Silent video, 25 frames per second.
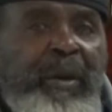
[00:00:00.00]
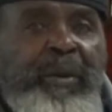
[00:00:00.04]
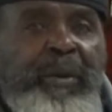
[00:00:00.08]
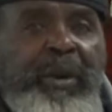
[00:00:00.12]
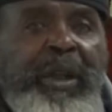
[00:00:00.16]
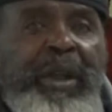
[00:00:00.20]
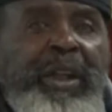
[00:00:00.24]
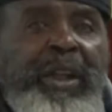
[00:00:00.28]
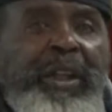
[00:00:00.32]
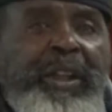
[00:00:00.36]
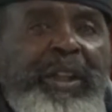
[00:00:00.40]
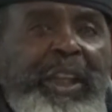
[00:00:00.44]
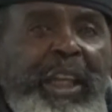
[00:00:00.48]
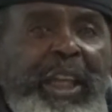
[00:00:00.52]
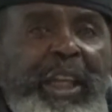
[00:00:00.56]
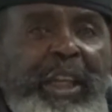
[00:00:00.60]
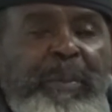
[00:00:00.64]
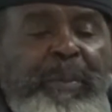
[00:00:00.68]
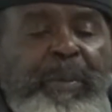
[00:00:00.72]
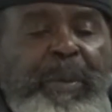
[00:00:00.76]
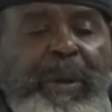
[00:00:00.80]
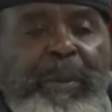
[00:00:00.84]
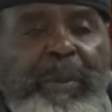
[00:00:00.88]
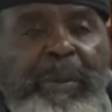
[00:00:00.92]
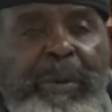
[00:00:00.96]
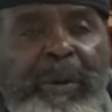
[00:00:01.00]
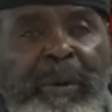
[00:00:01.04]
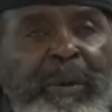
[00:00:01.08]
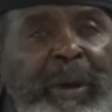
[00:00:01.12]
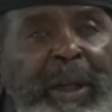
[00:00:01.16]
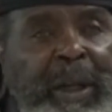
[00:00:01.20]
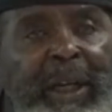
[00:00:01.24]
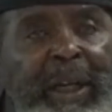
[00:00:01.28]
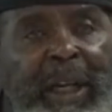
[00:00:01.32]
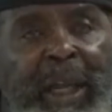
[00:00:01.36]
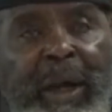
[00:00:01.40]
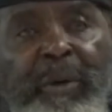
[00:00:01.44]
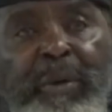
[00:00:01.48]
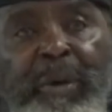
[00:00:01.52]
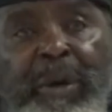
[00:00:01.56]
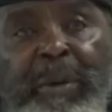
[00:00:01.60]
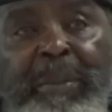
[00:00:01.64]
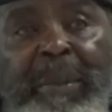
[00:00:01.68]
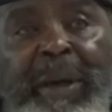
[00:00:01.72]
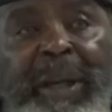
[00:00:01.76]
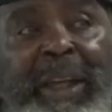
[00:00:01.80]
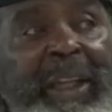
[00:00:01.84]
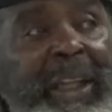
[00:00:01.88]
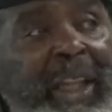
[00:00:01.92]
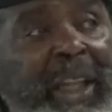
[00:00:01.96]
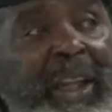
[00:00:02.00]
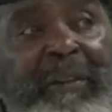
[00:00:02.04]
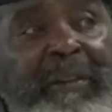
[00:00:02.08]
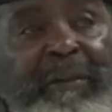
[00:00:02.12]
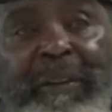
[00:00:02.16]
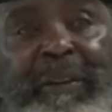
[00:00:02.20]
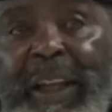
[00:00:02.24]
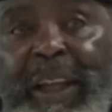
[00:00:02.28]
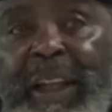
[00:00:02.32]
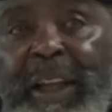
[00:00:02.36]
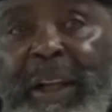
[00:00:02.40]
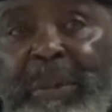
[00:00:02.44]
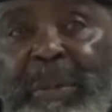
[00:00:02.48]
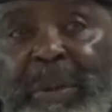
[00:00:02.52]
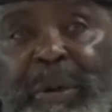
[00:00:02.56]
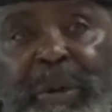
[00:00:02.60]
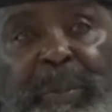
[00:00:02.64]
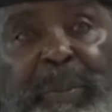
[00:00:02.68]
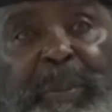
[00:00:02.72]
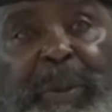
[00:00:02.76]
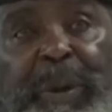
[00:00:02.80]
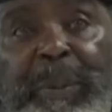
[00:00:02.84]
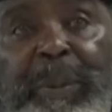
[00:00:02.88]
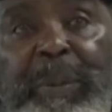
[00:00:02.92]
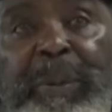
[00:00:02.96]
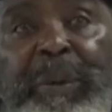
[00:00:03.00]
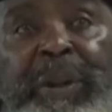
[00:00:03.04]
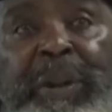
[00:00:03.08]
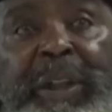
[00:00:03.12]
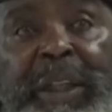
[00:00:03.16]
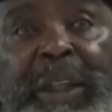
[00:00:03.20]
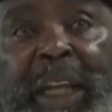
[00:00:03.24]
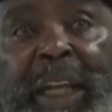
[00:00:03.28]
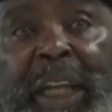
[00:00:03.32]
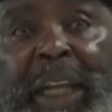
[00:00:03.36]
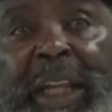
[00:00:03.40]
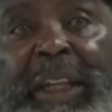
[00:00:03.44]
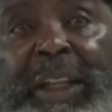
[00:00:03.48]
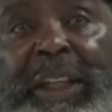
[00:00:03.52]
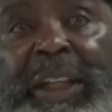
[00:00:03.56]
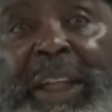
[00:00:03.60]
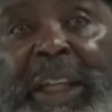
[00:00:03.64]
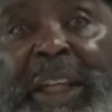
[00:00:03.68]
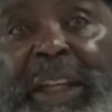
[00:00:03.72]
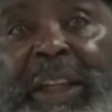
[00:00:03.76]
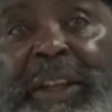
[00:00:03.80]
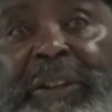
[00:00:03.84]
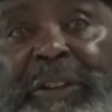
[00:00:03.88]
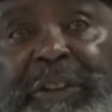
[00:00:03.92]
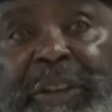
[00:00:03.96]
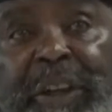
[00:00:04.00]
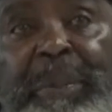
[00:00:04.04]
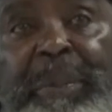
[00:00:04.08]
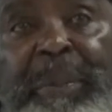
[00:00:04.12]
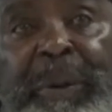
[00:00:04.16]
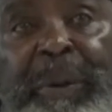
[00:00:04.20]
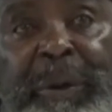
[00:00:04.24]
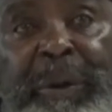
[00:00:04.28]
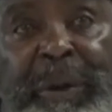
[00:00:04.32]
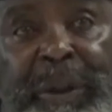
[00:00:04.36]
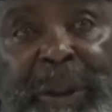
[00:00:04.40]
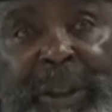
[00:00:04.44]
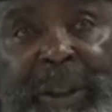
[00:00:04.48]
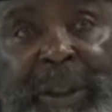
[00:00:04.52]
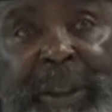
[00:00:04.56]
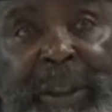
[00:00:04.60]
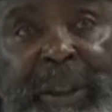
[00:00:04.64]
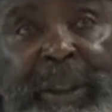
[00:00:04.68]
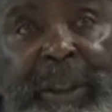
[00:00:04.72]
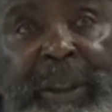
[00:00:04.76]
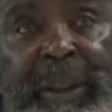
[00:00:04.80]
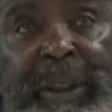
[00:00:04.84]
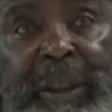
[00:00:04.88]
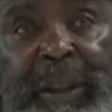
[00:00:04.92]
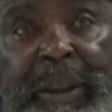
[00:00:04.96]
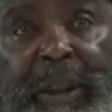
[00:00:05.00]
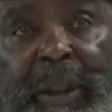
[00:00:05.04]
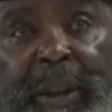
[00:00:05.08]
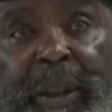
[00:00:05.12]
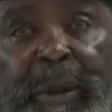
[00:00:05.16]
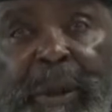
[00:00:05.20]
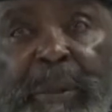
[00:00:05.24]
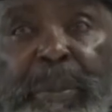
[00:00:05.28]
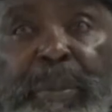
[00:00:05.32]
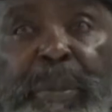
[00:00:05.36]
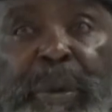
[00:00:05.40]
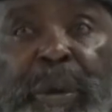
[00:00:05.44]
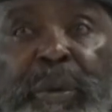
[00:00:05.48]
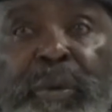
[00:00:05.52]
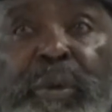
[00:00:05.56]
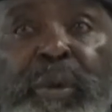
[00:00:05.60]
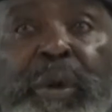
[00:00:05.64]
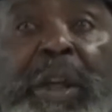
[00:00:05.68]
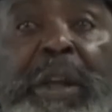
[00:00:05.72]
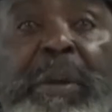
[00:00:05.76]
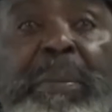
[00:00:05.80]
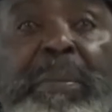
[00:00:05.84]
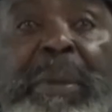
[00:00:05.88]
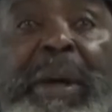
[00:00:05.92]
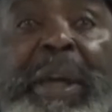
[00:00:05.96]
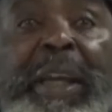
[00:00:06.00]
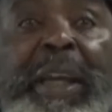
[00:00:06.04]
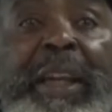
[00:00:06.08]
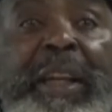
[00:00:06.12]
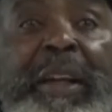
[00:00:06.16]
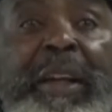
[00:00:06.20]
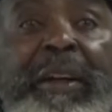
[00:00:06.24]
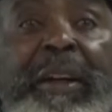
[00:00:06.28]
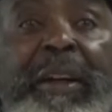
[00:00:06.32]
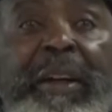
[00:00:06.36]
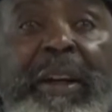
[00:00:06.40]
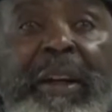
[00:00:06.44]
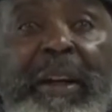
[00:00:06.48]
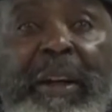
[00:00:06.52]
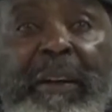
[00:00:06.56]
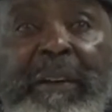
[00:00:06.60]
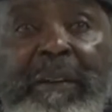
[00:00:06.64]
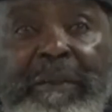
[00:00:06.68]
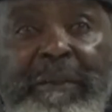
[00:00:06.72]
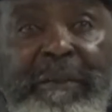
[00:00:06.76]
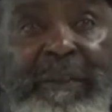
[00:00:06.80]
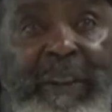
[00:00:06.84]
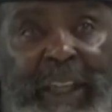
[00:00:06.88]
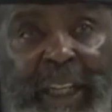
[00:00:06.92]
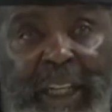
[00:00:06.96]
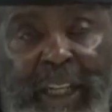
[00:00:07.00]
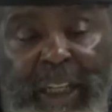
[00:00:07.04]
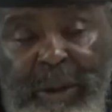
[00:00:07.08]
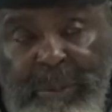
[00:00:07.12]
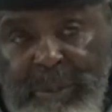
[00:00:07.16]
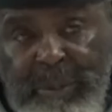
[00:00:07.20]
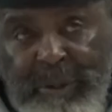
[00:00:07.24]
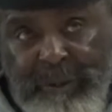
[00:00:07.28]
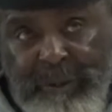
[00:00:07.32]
we could take people around. Now, we made that available. People did not take us up on it, but we made it available